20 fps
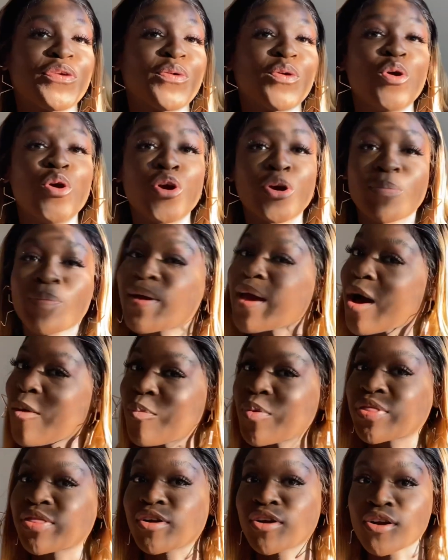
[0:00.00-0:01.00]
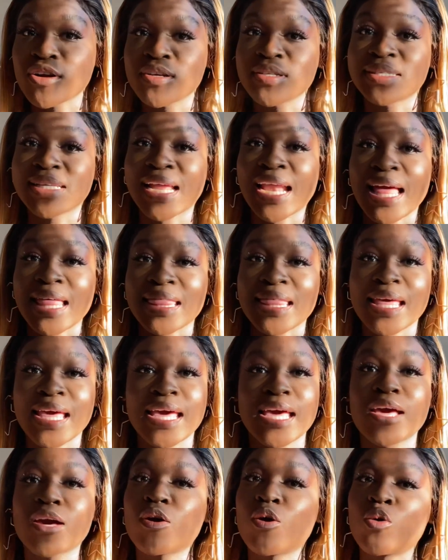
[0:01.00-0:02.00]
hook me up with girls that are
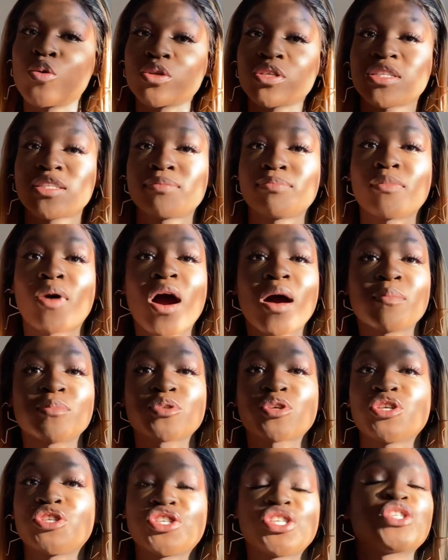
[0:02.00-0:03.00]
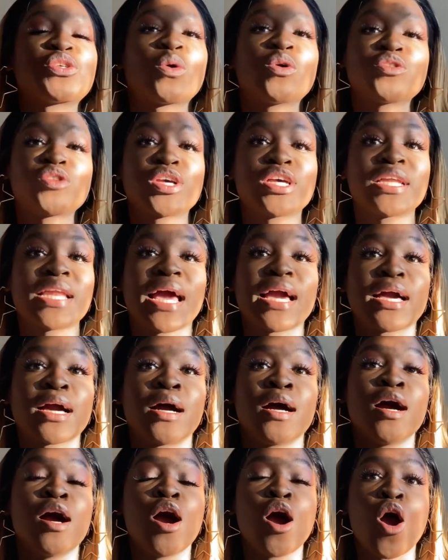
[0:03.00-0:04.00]
there, host moms, because she's also in like a
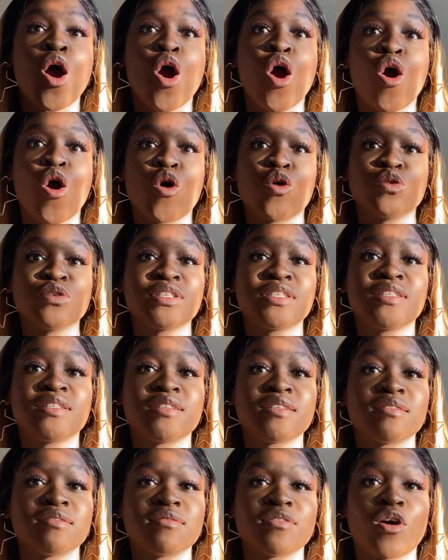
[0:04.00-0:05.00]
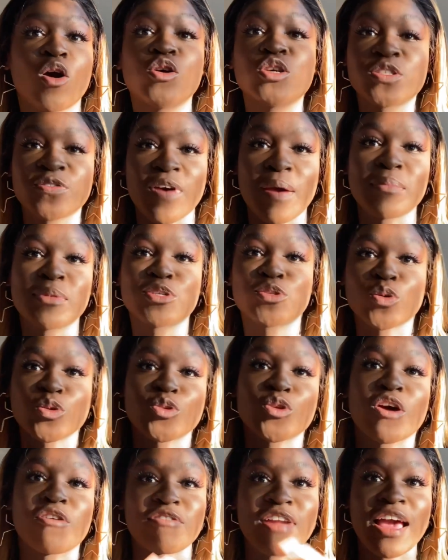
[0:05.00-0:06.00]
host families
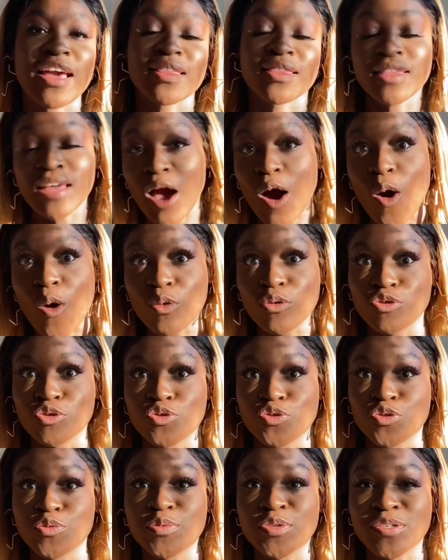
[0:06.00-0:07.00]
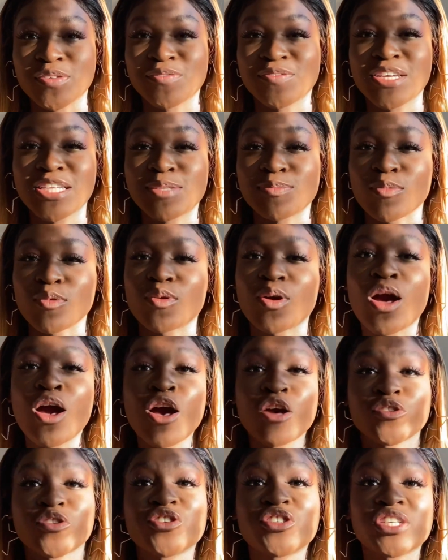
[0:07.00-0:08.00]
also have like their own groups on Facebook,
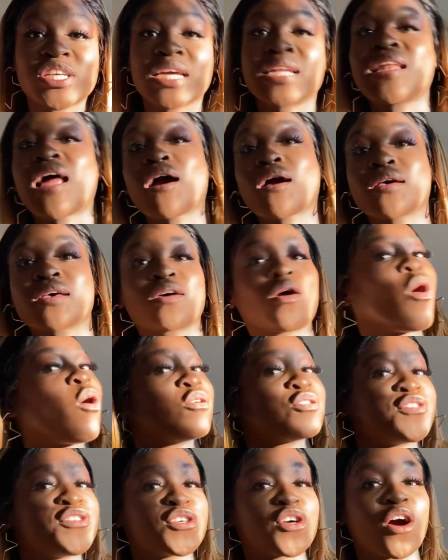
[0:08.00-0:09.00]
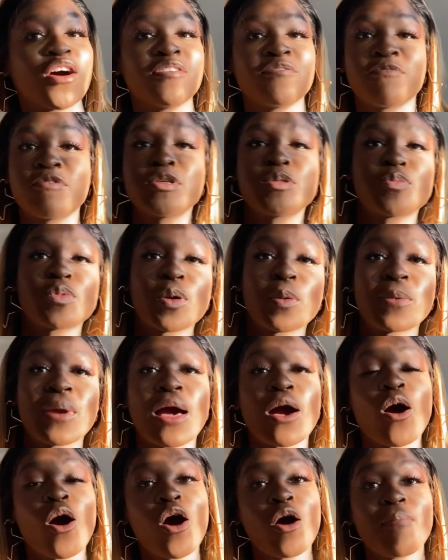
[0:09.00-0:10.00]
so she can like also go on Facebook and be
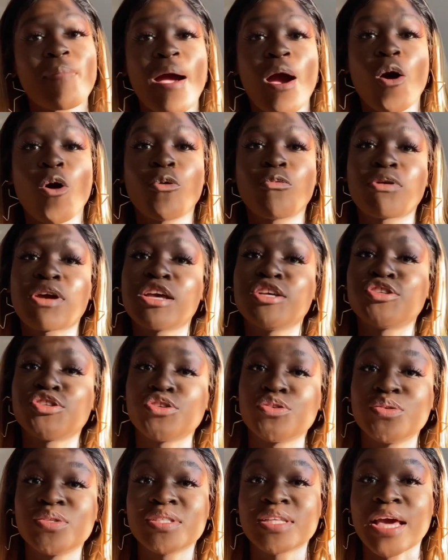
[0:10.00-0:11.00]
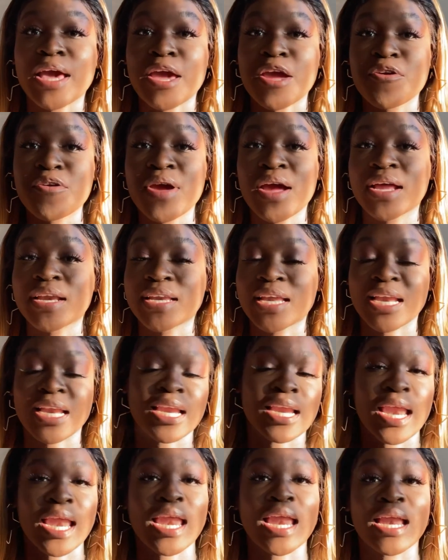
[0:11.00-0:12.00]
like, oh, my OP is new in the area and da
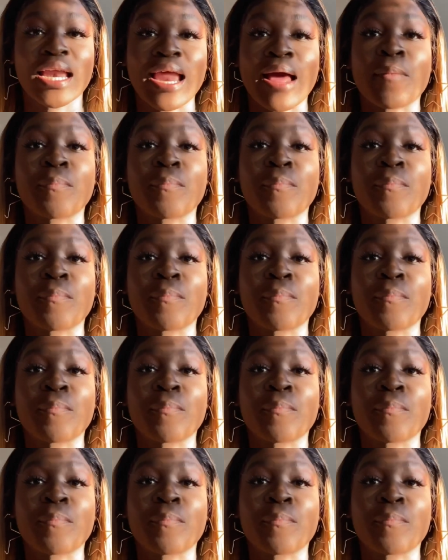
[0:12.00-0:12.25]
da da da da.